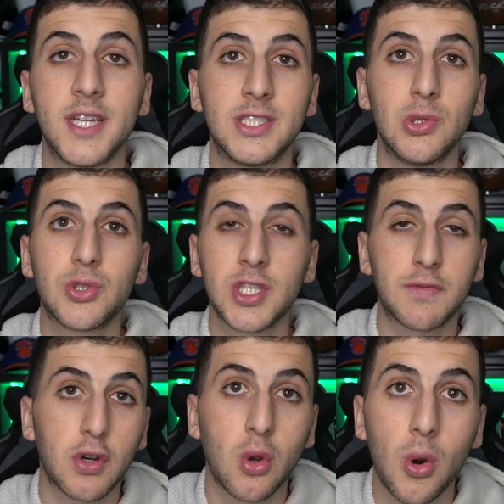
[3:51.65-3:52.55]
It's useless
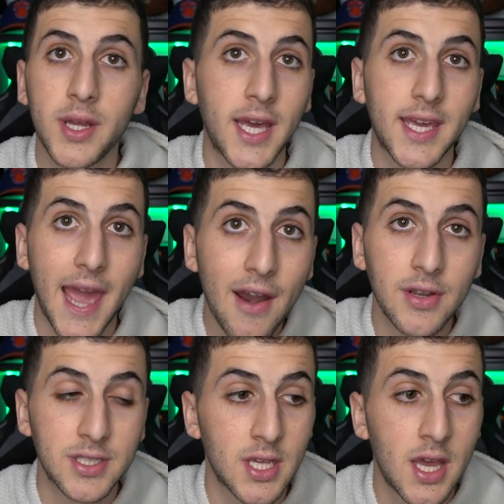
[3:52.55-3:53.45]
for Gore to get
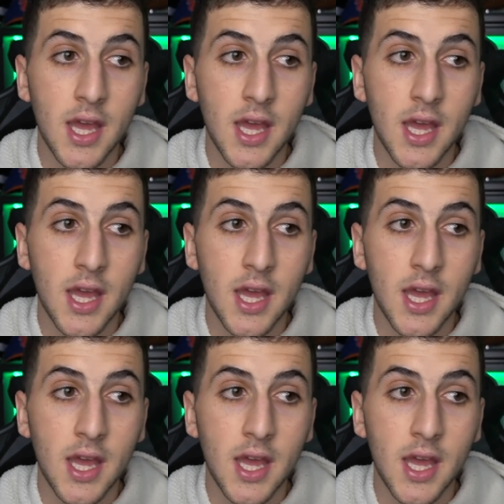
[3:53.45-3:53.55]
carries.